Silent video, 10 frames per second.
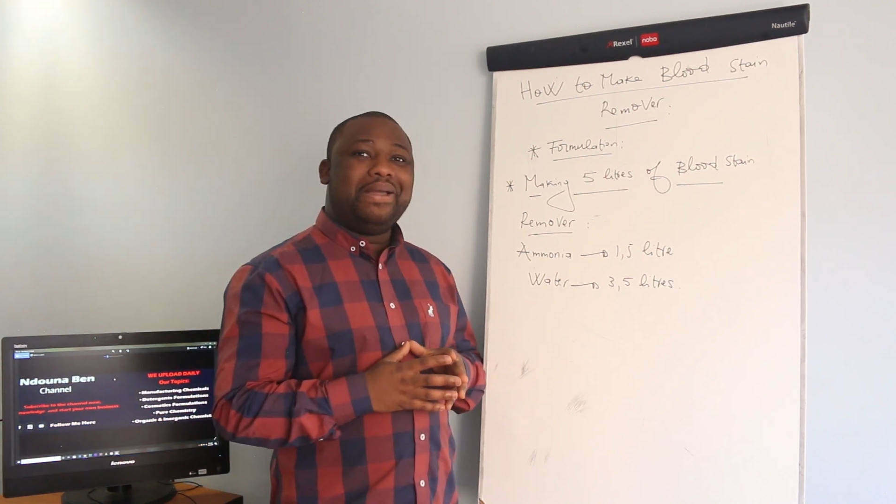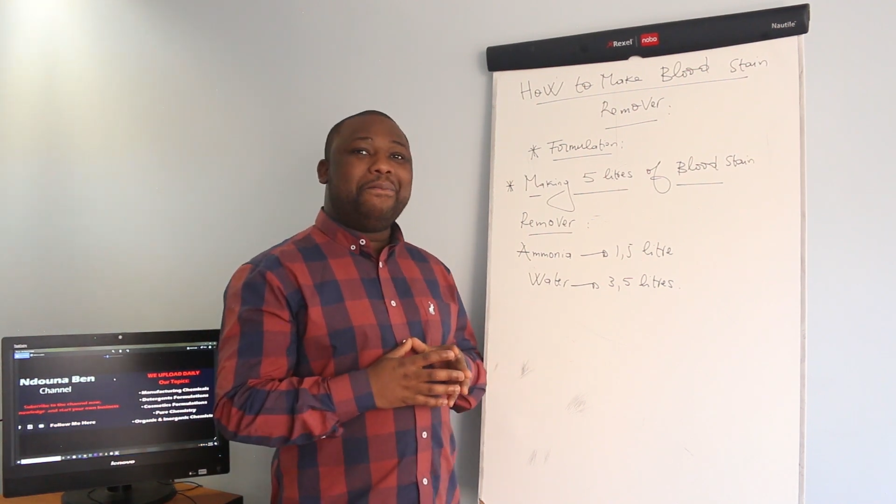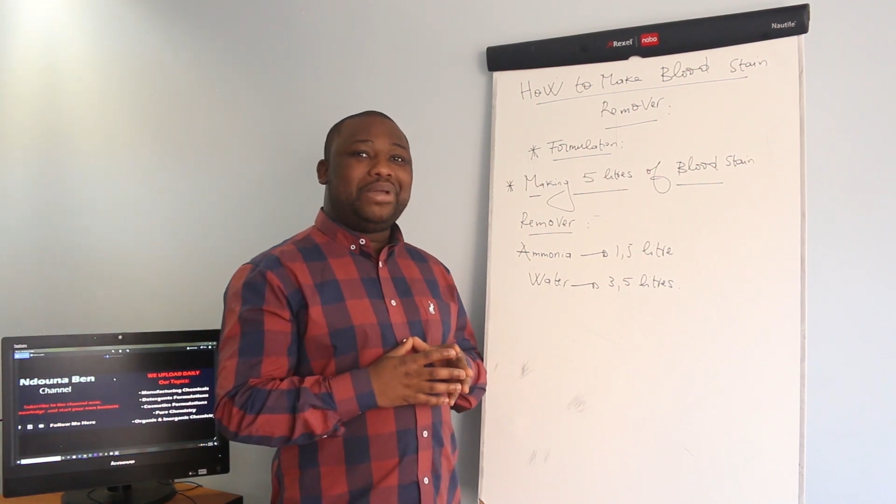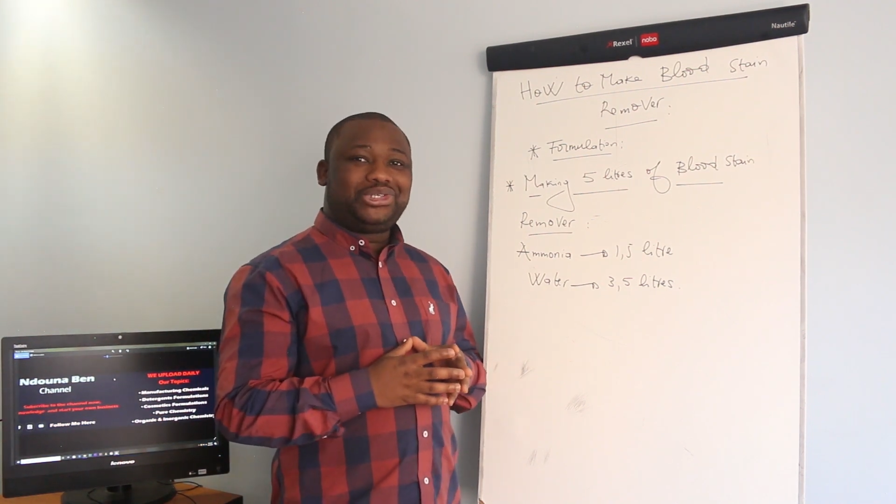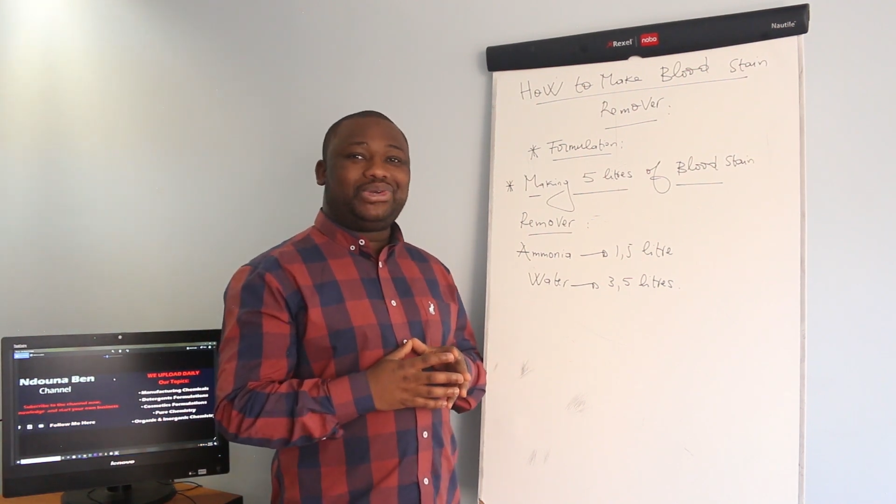
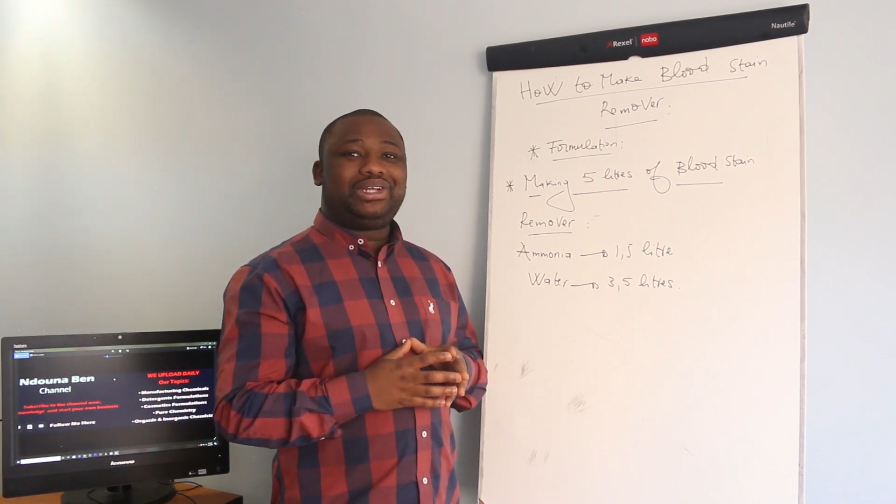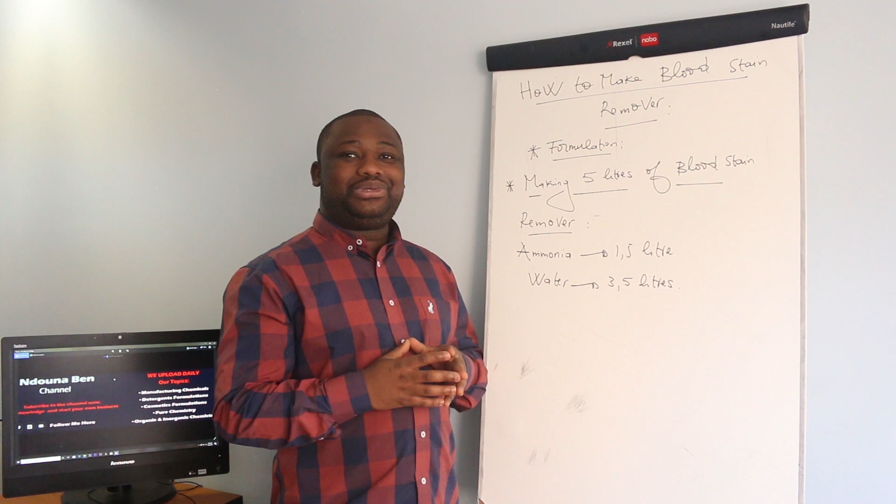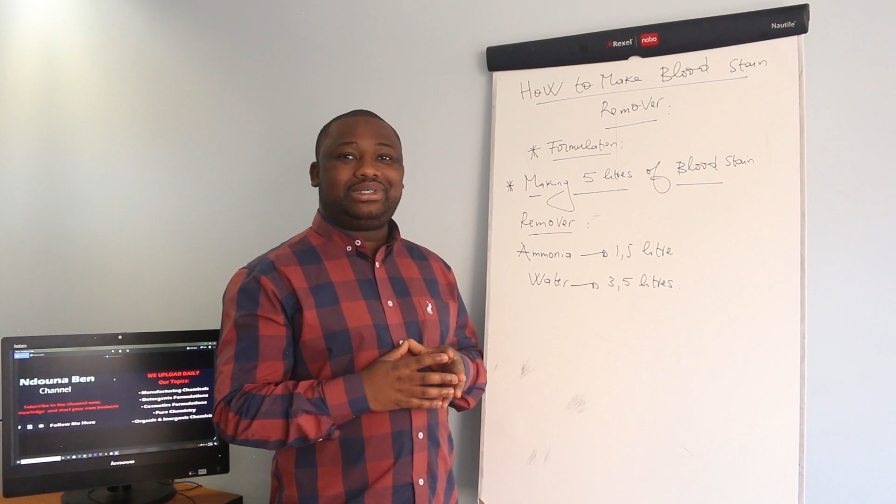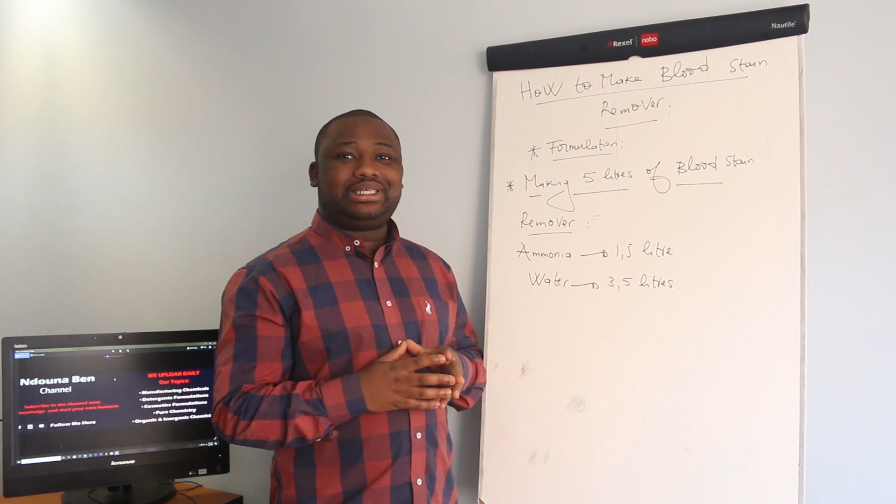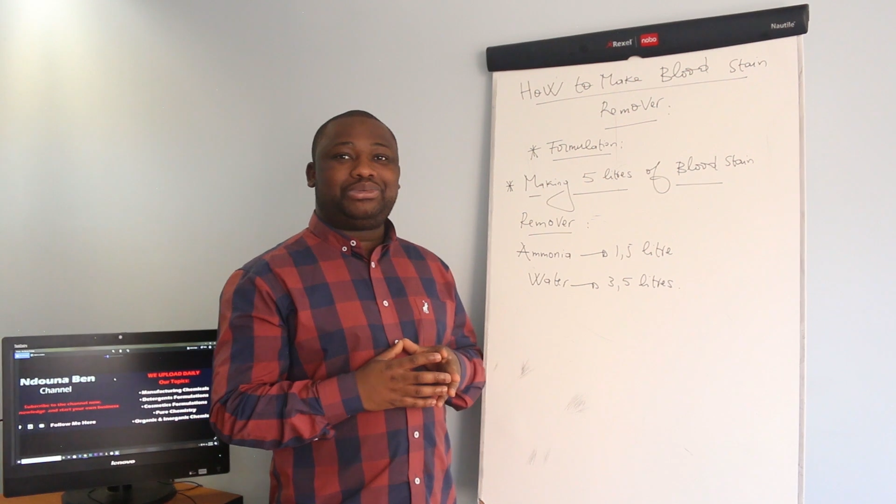make sure that
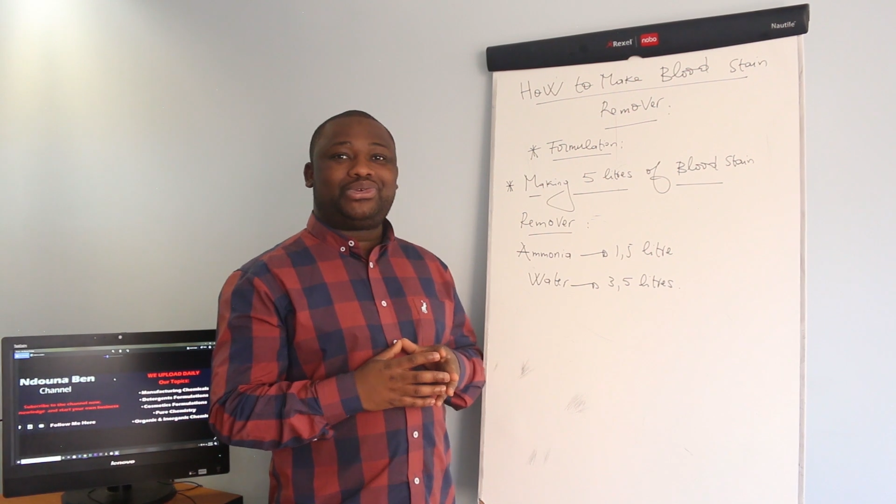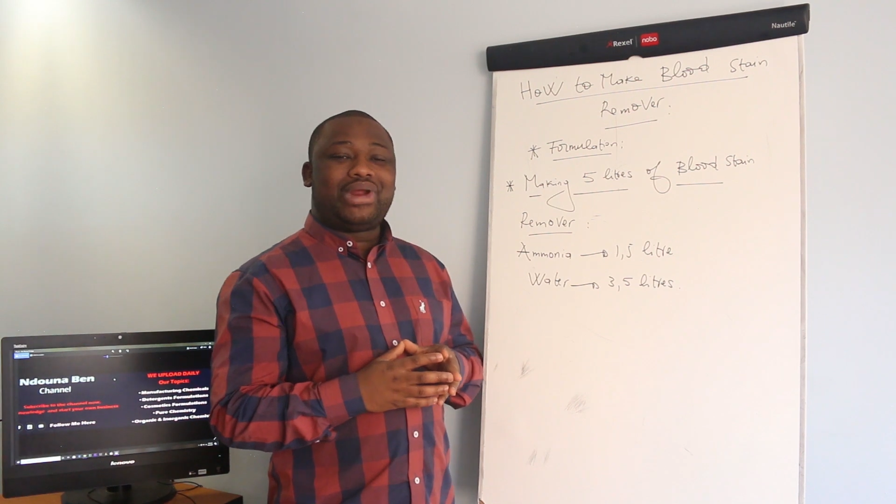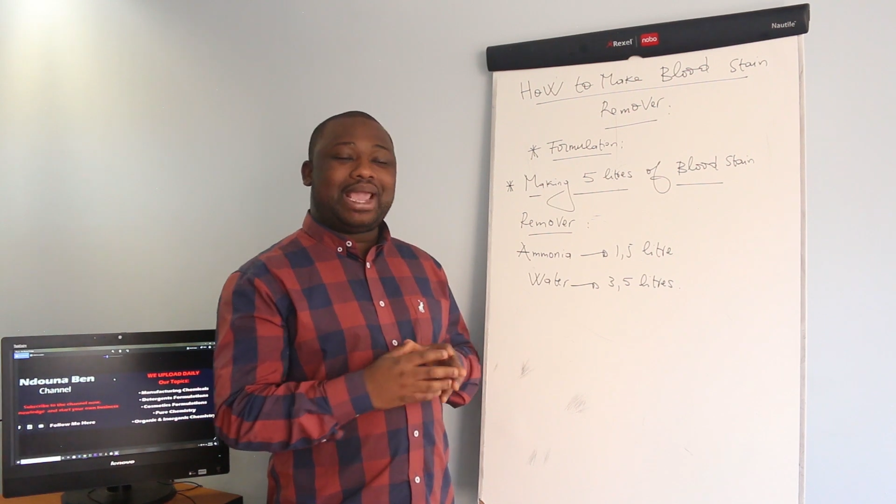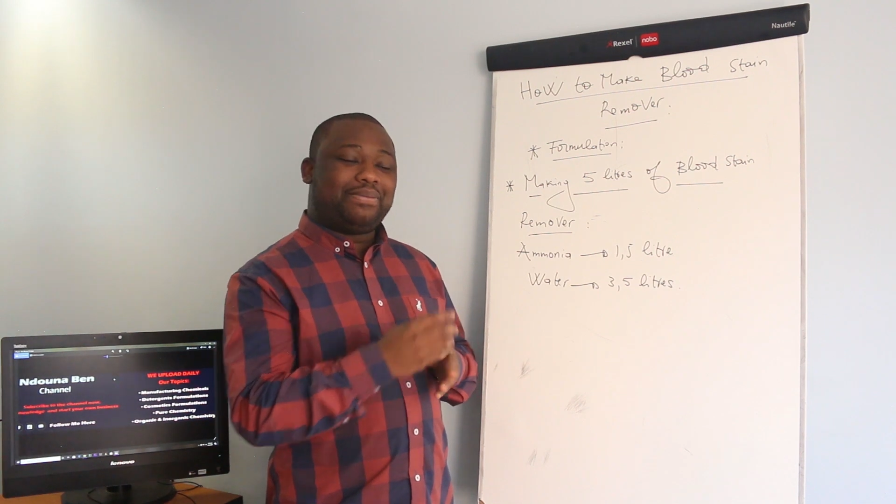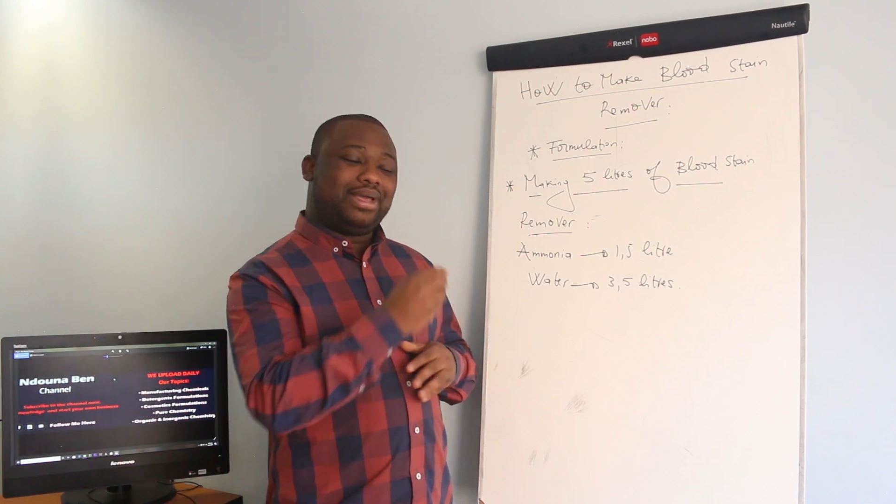you
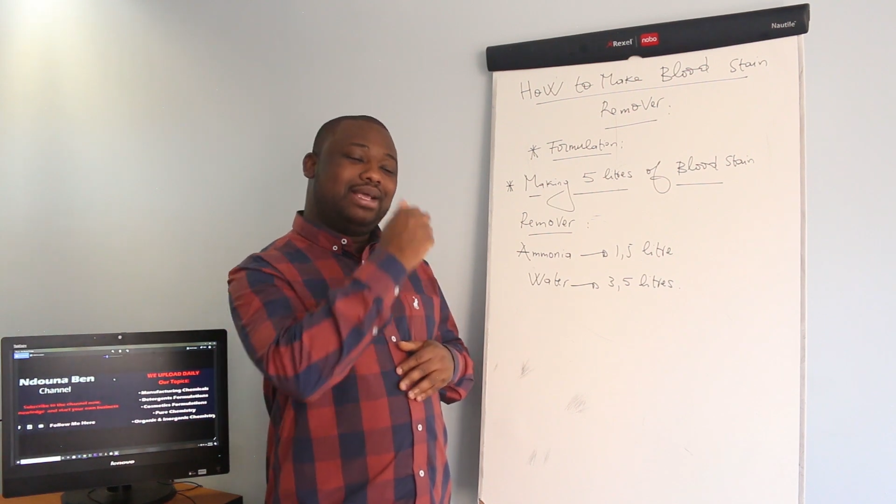subscribe,